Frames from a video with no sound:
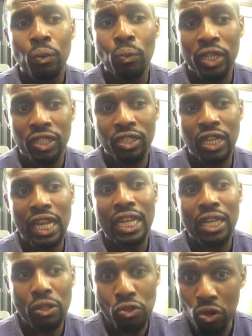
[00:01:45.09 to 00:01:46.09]
which
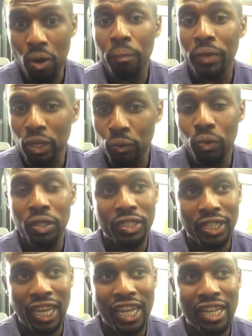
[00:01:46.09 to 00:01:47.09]
normally would
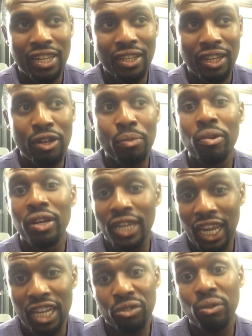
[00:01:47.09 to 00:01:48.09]
take a number of
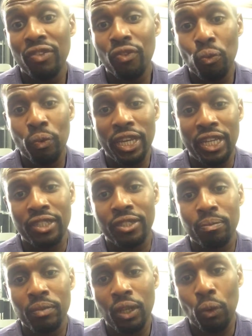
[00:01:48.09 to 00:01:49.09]
days or even
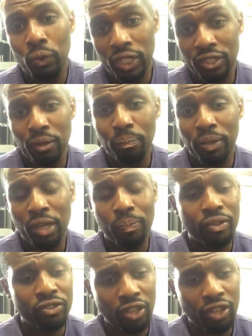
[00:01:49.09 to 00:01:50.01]
weeks with some people.